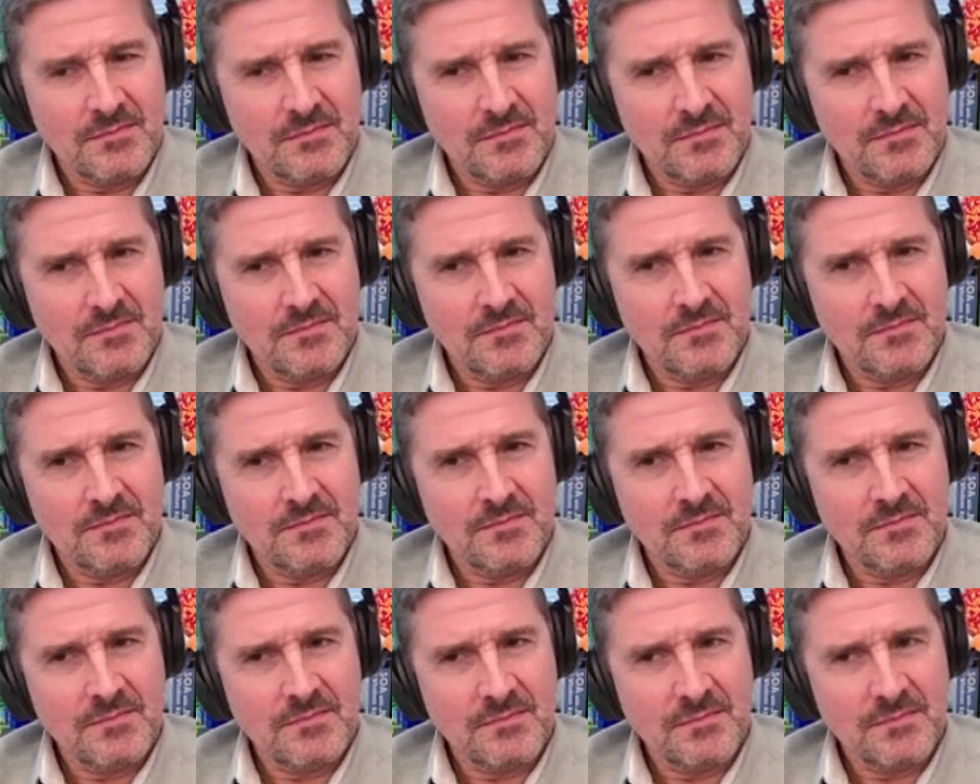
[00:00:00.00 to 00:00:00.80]

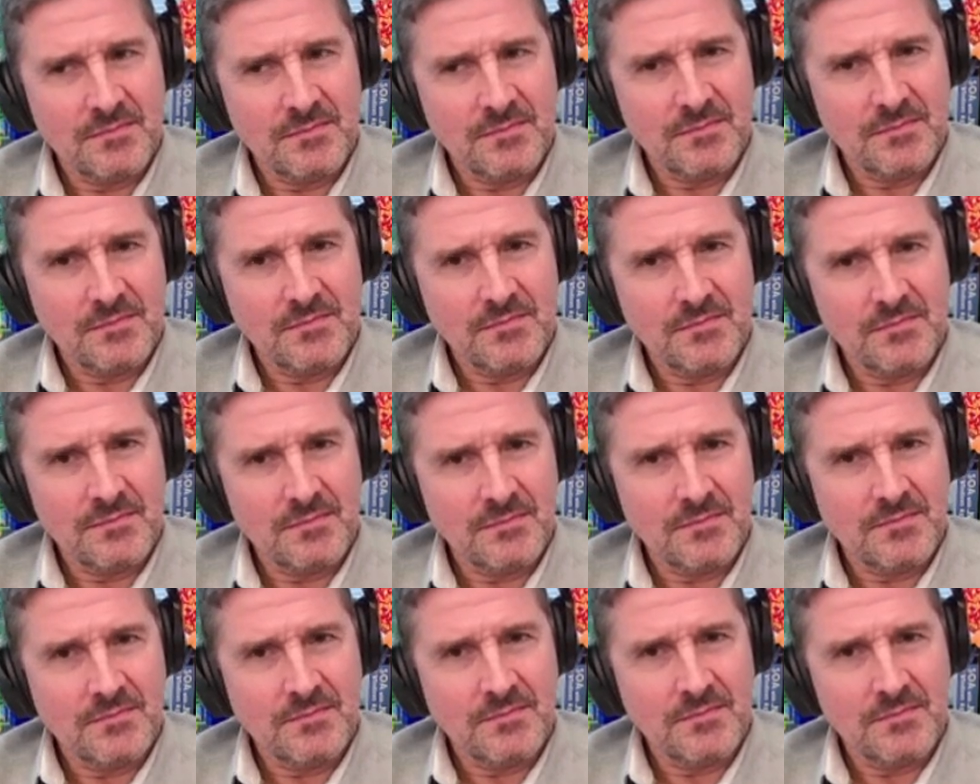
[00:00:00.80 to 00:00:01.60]

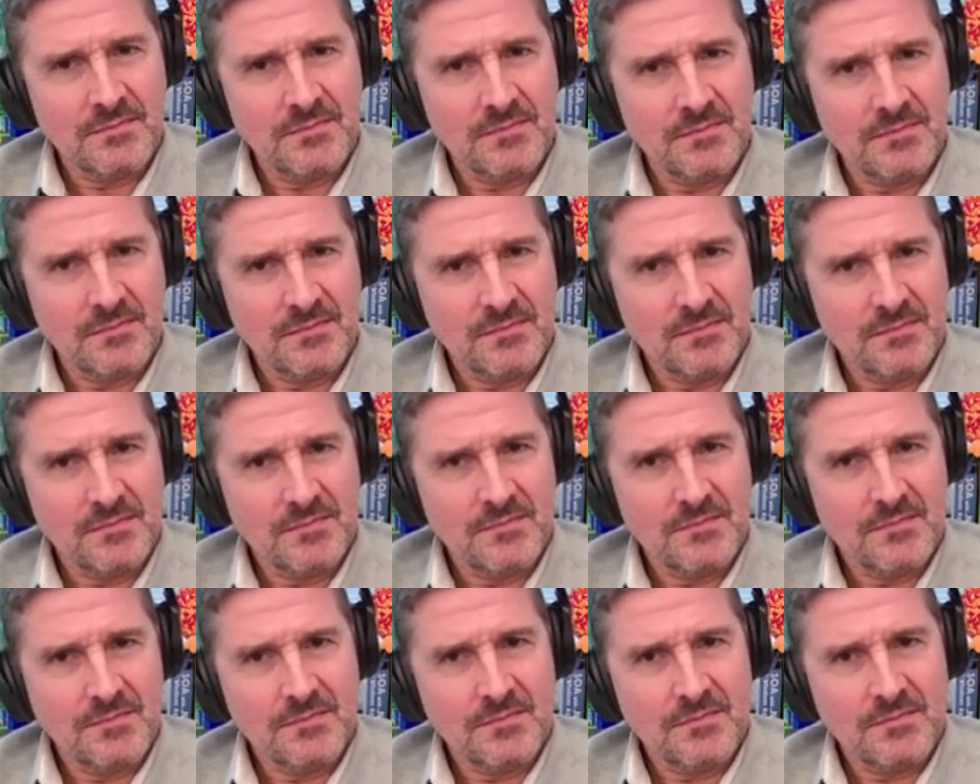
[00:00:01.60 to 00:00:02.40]

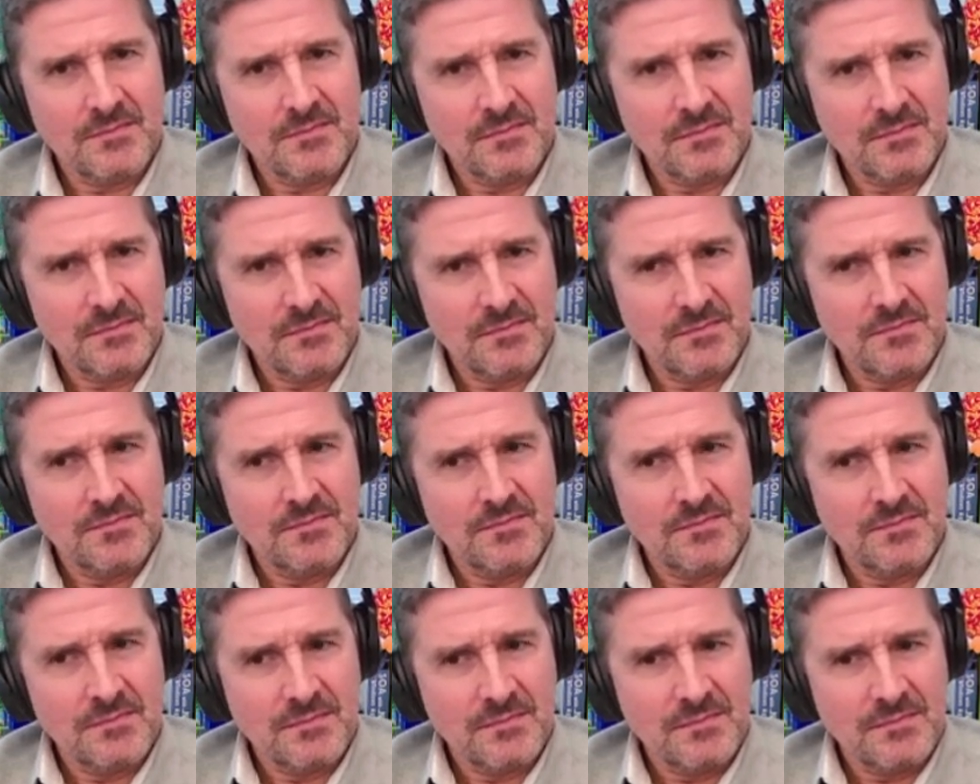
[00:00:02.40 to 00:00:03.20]

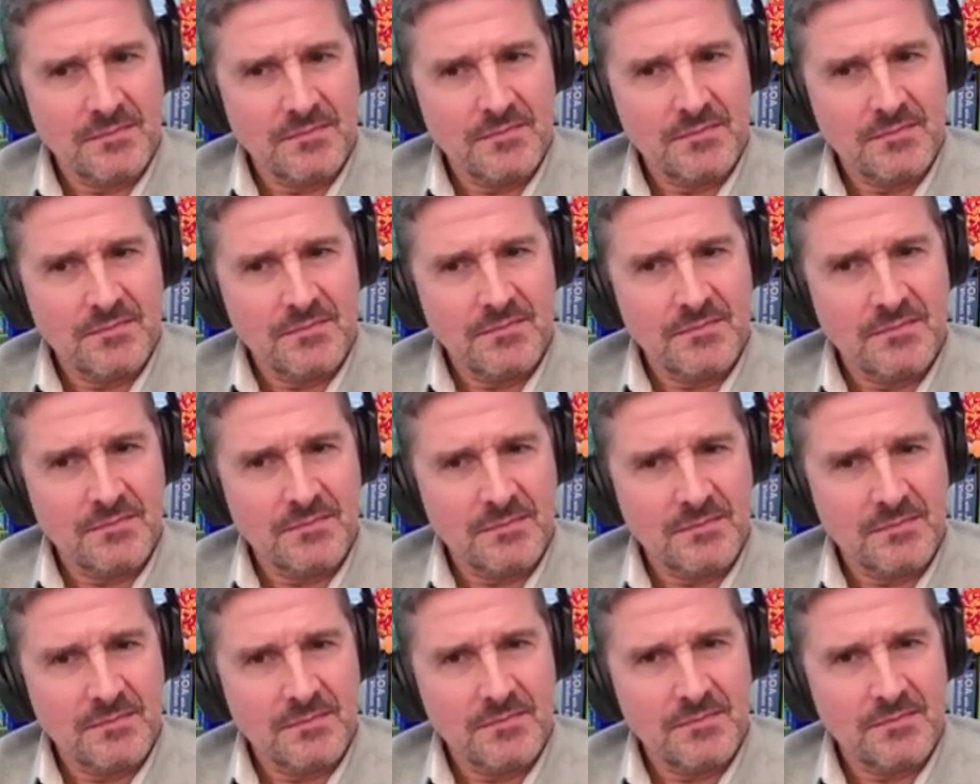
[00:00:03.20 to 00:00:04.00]

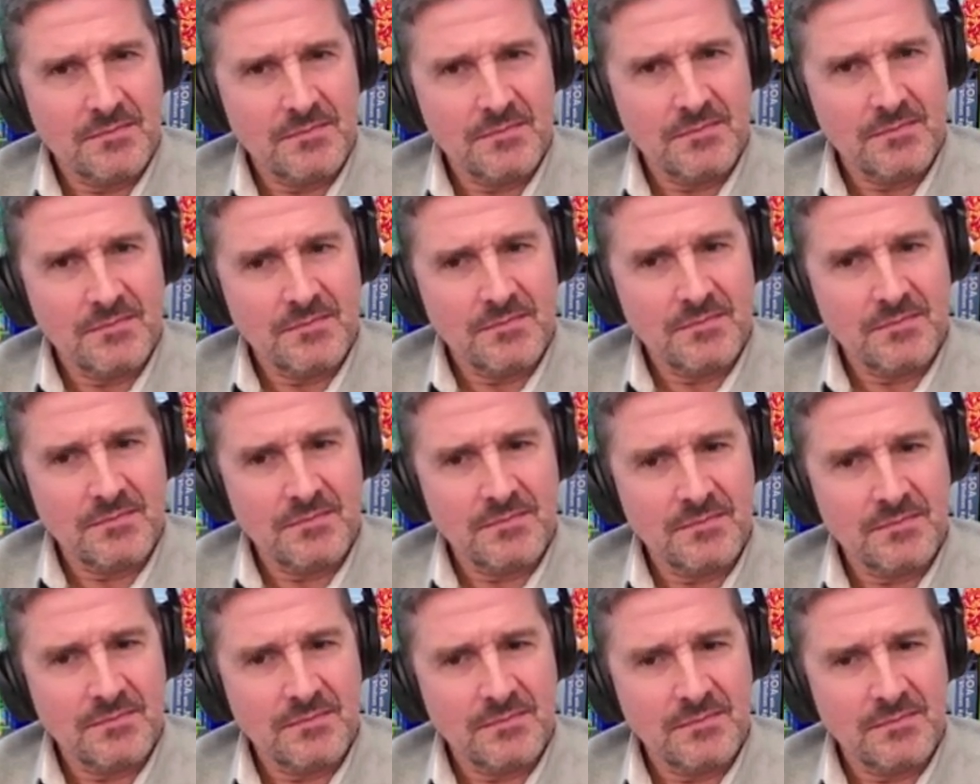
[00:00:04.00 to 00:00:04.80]

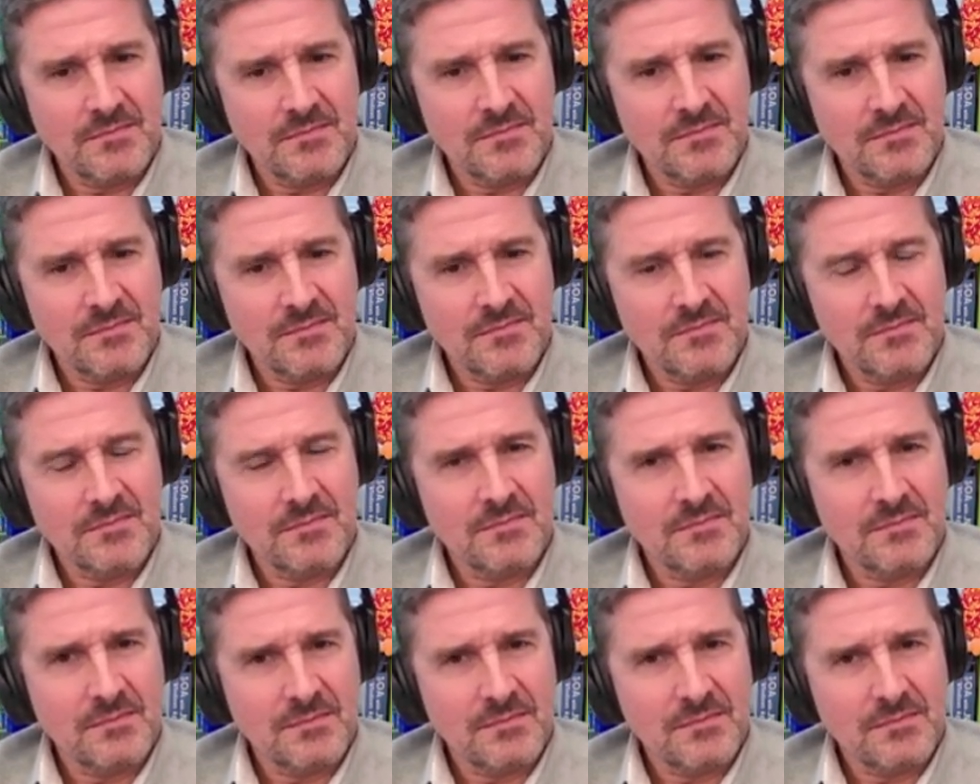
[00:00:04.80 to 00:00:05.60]

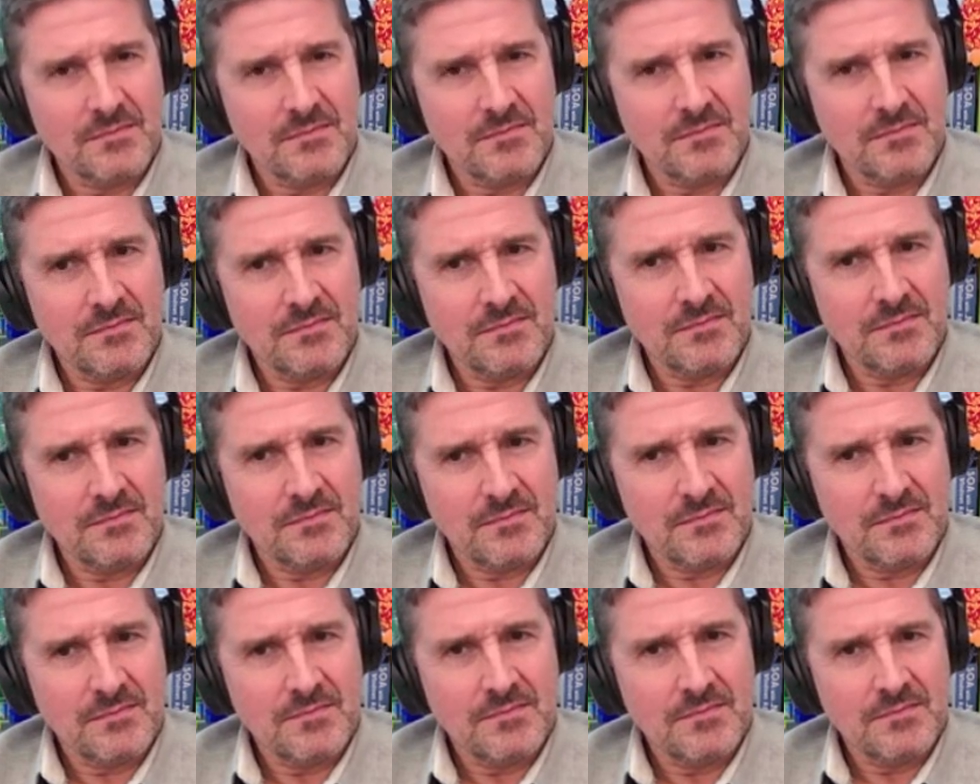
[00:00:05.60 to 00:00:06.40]

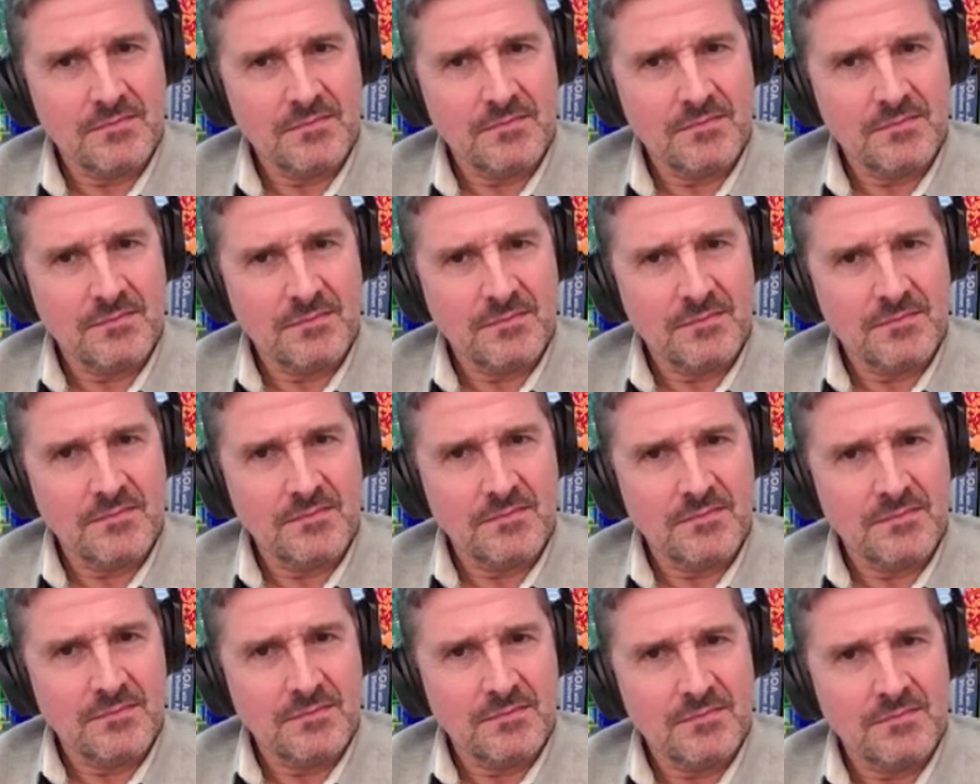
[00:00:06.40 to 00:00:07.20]

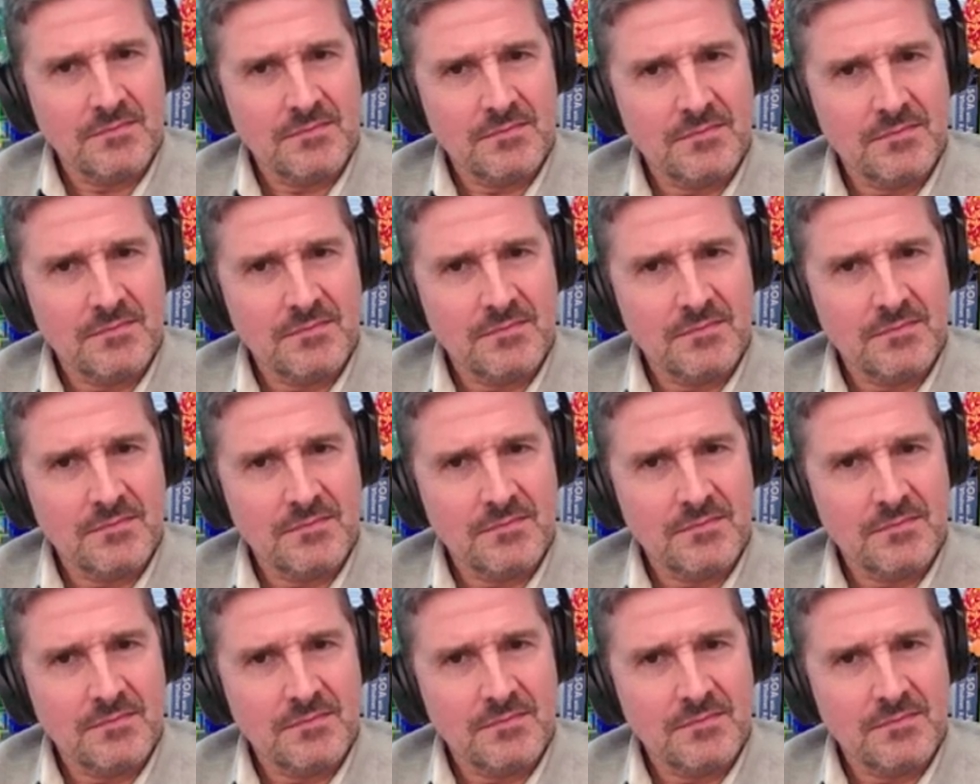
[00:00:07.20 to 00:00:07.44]
(not speaking)